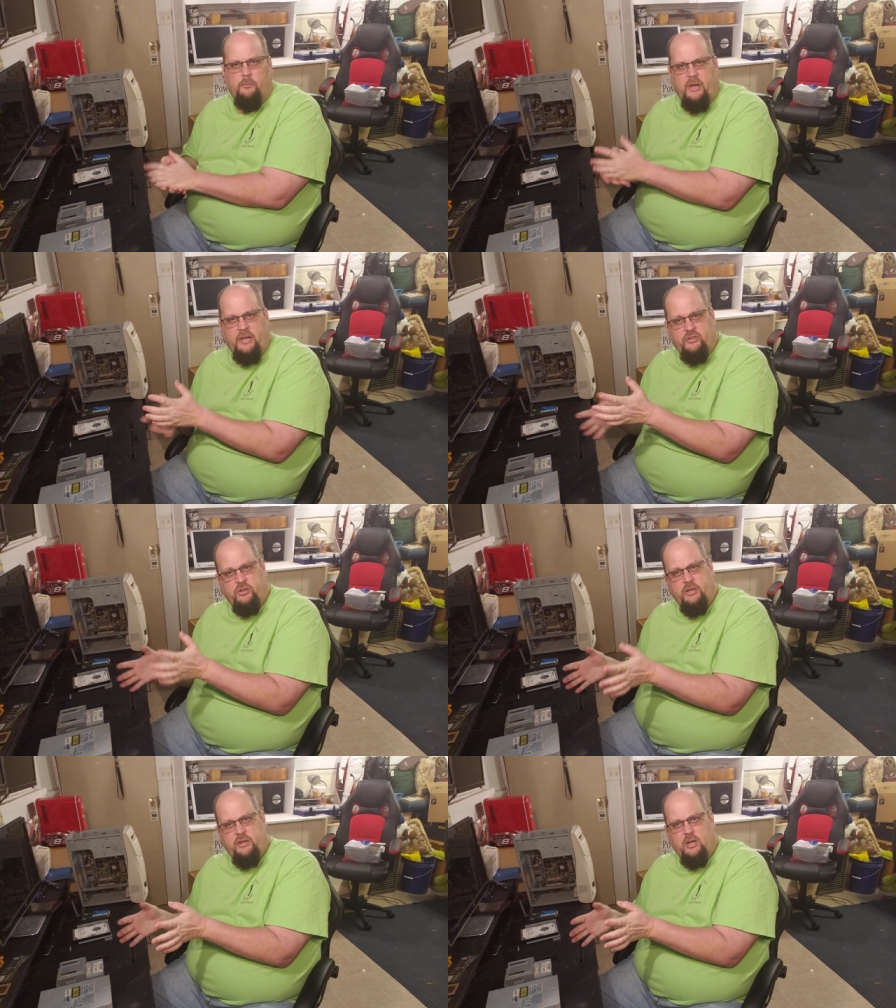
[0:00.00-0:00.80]
Make sure
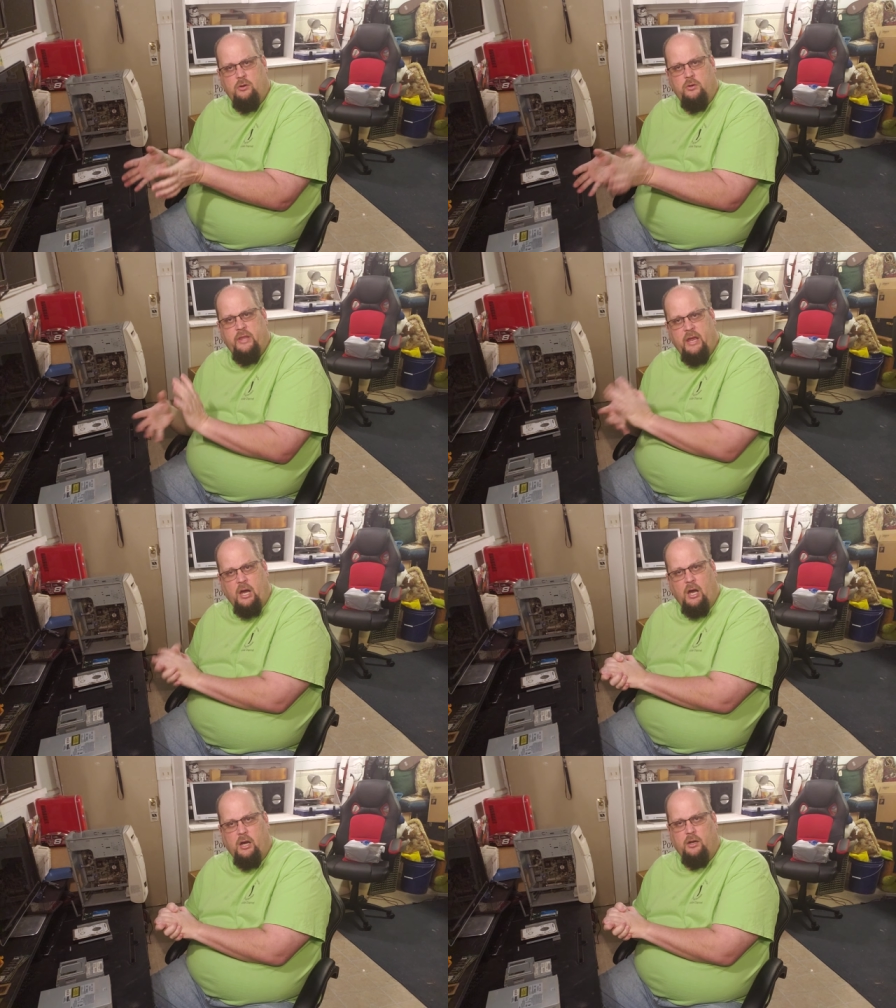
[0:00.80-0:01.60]
you know who they
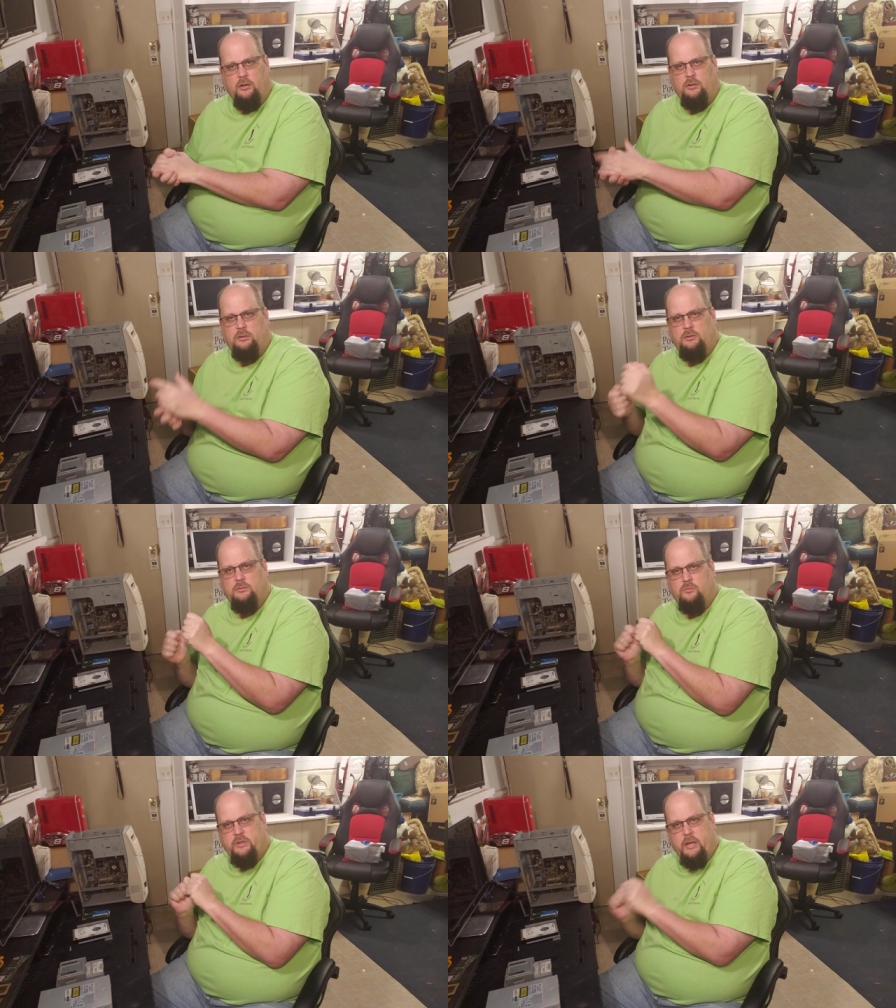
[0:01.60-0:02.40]
are.
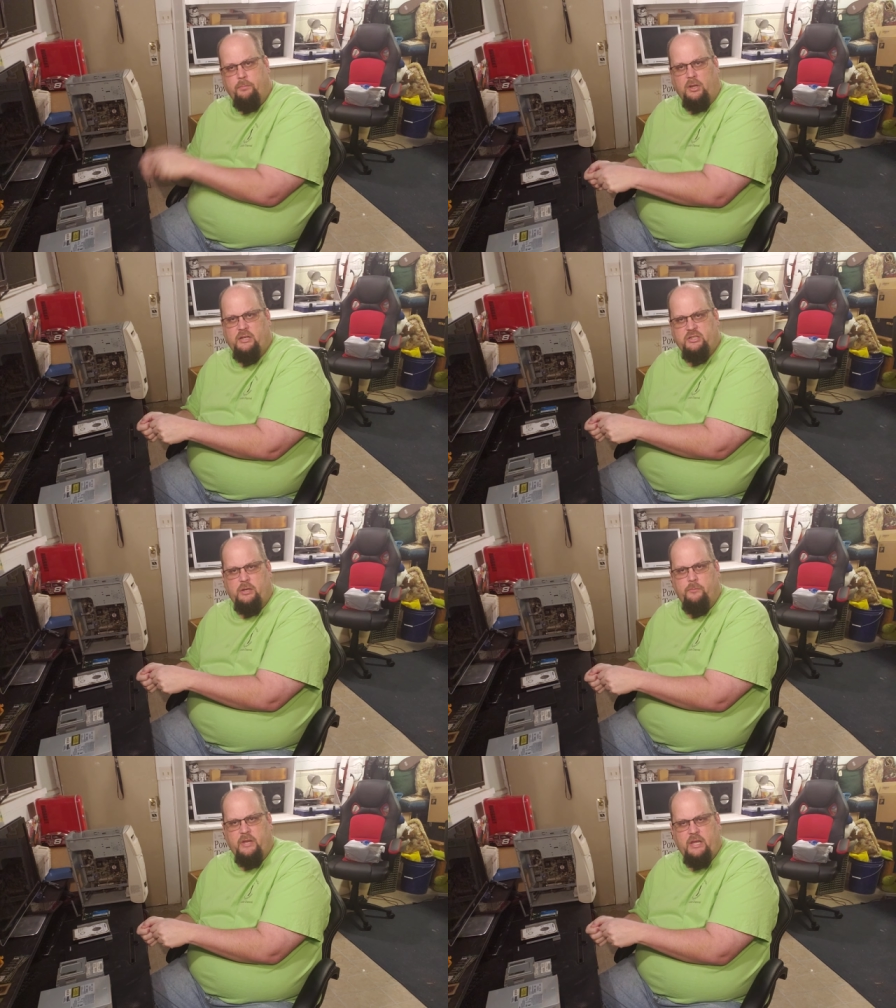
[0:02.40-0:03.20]
When they plug
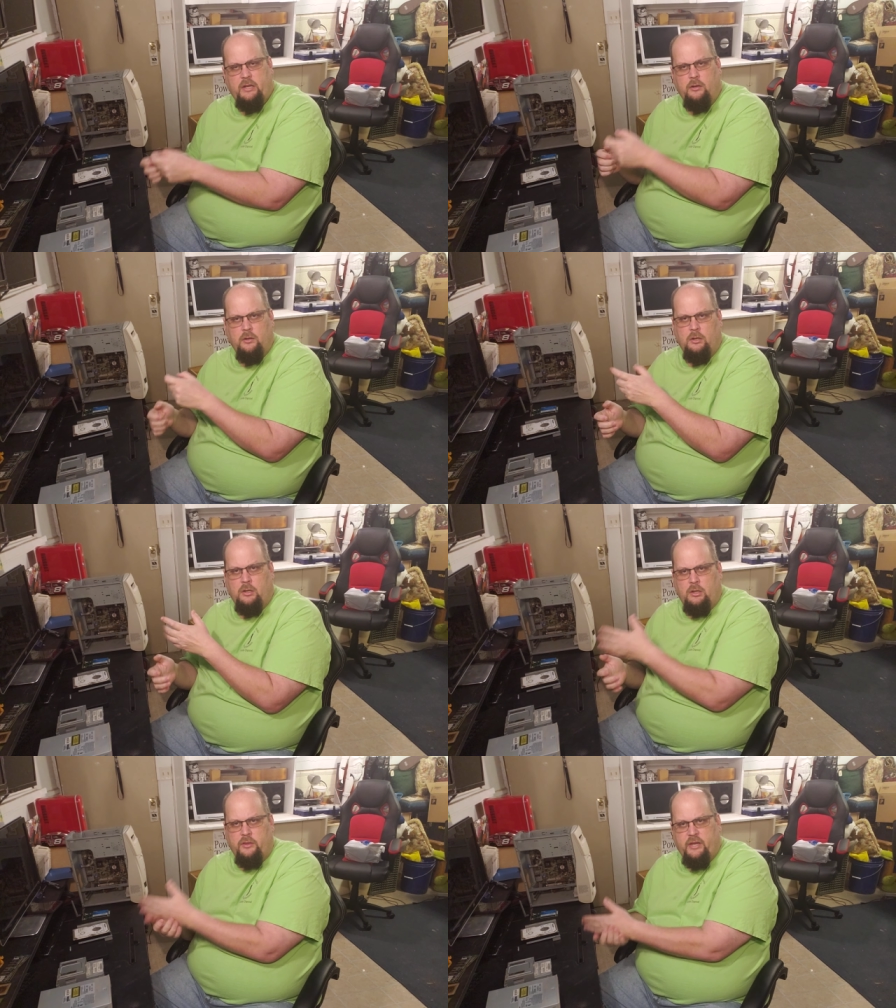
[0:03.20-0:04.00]
something in,
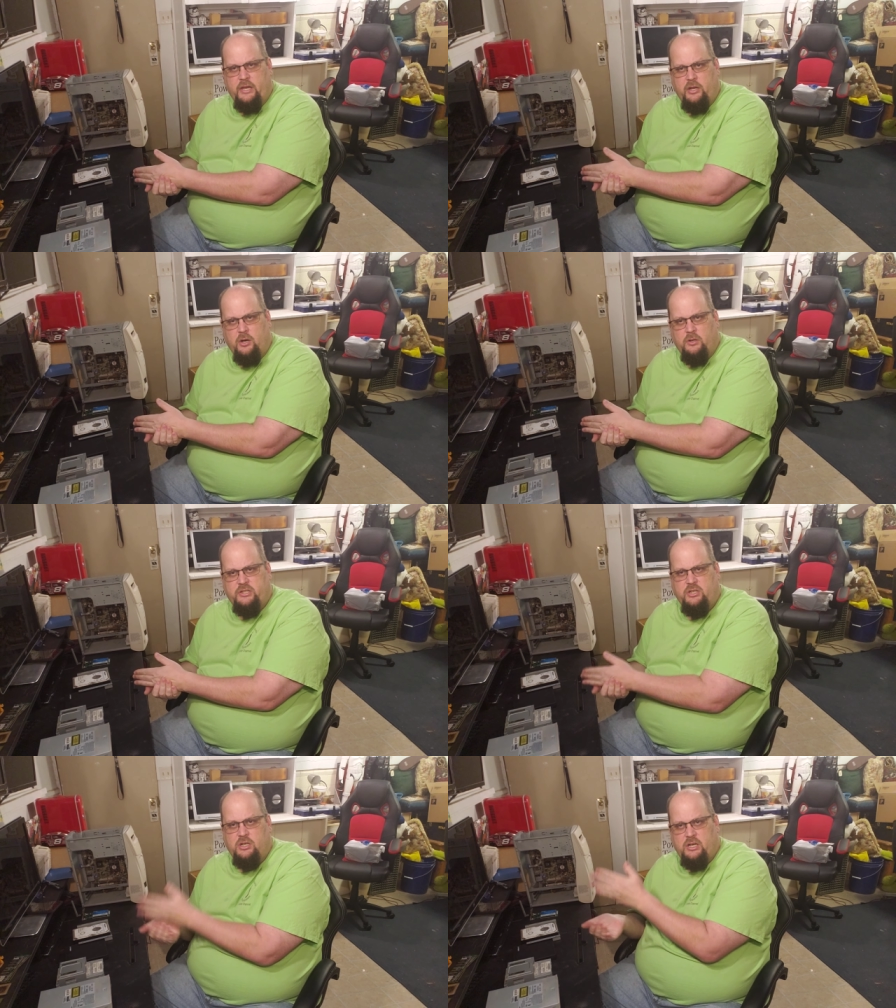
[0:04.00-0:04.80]
that you know
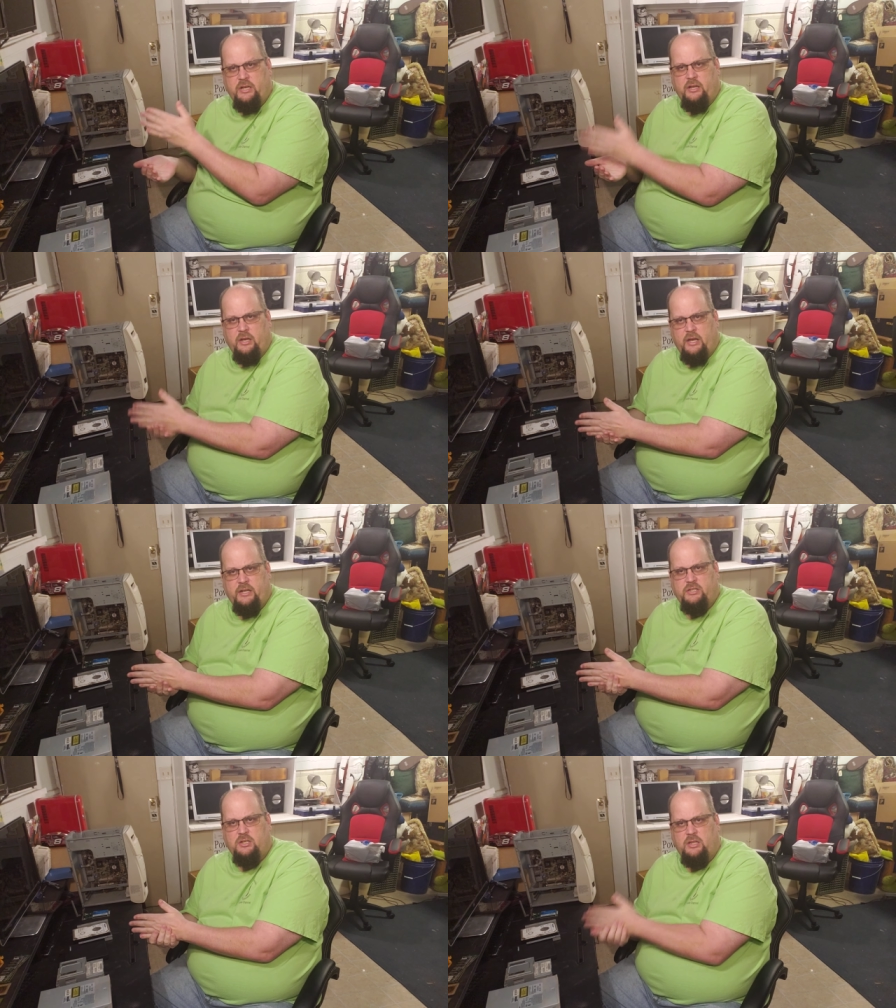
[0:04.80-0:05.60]
it's good and
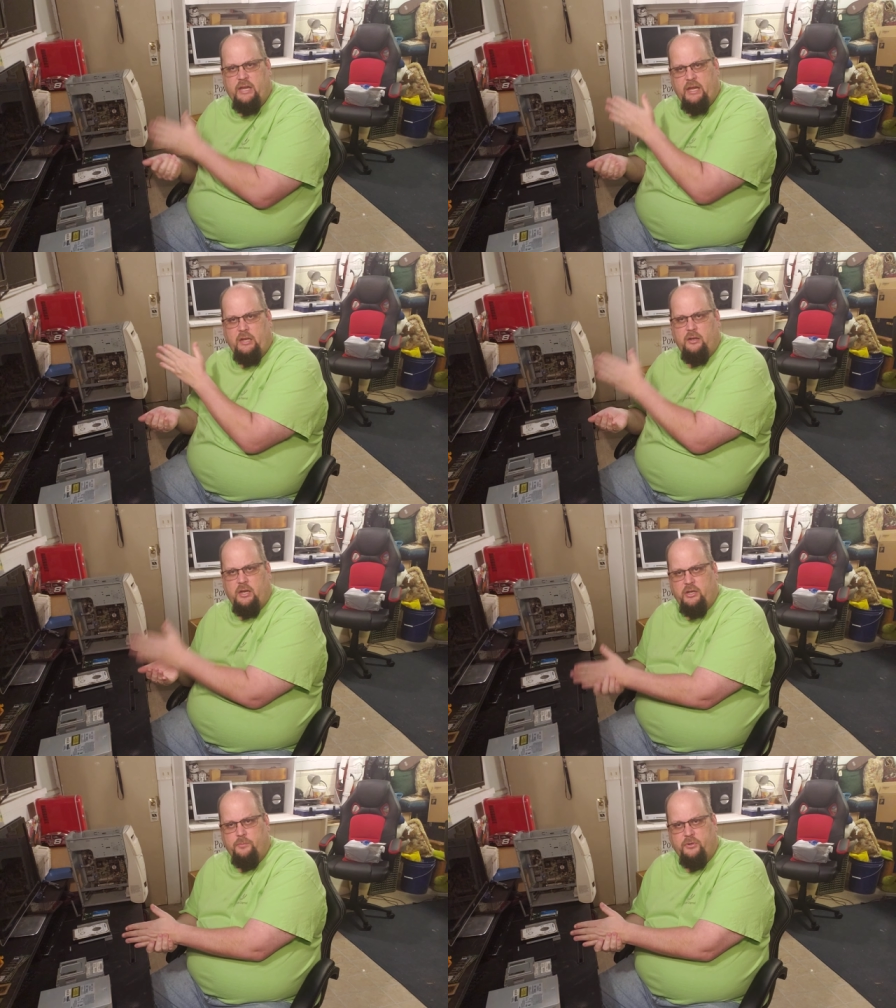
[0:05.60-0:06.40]
it's clean
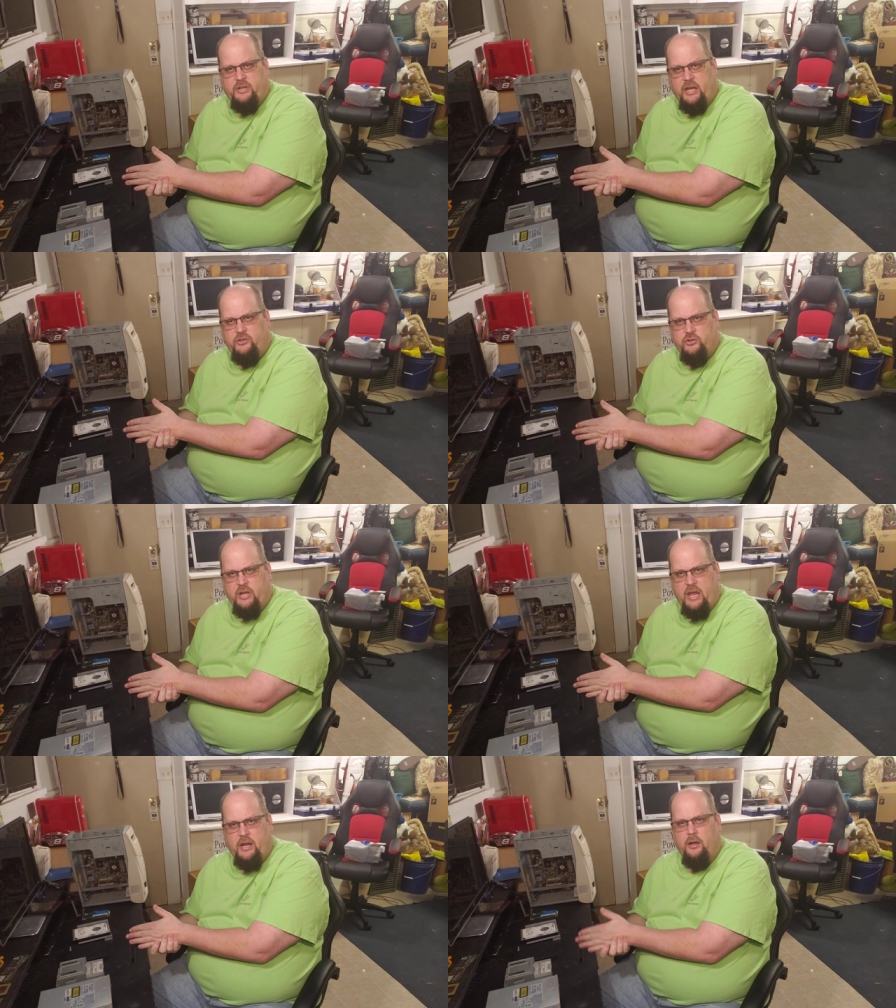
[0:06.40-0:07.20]
and you protect your
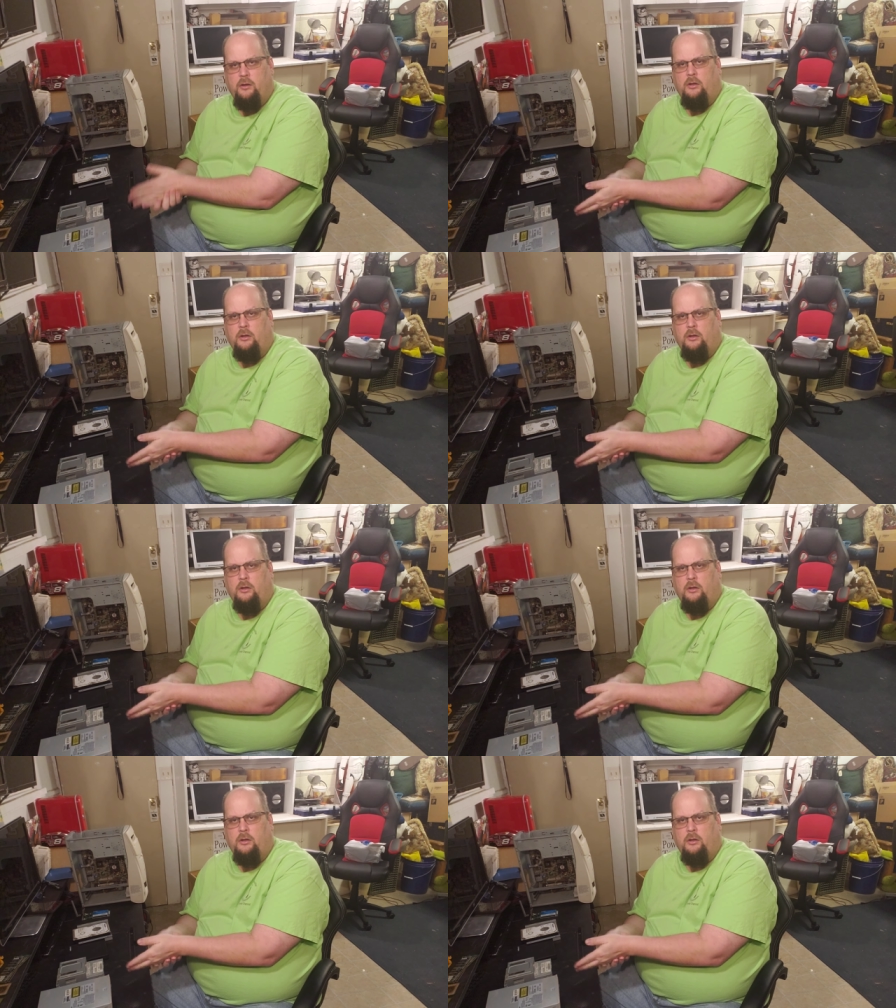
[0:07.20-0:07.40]
data.